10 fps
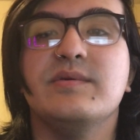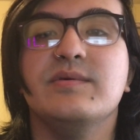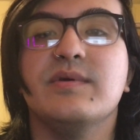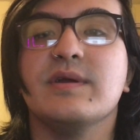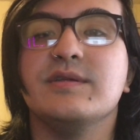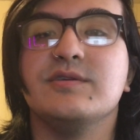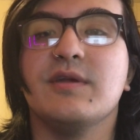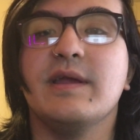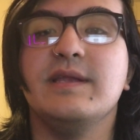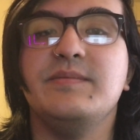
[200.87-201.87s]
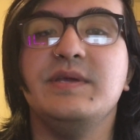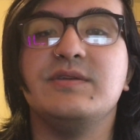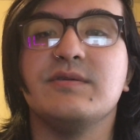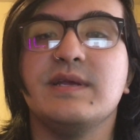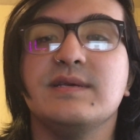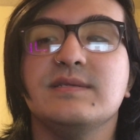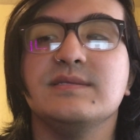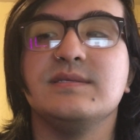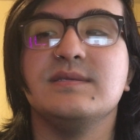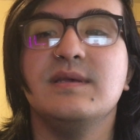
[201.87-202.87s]
who are trying to be
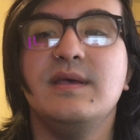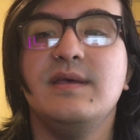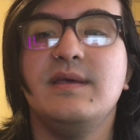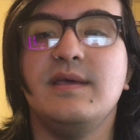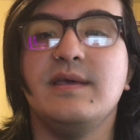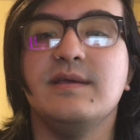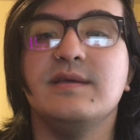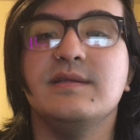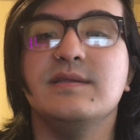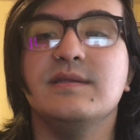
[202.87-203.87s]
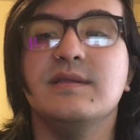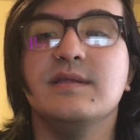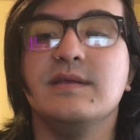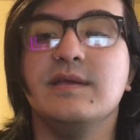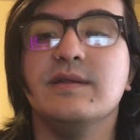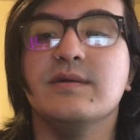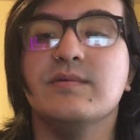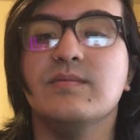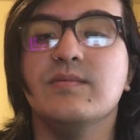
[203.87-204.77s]
trans and, you know,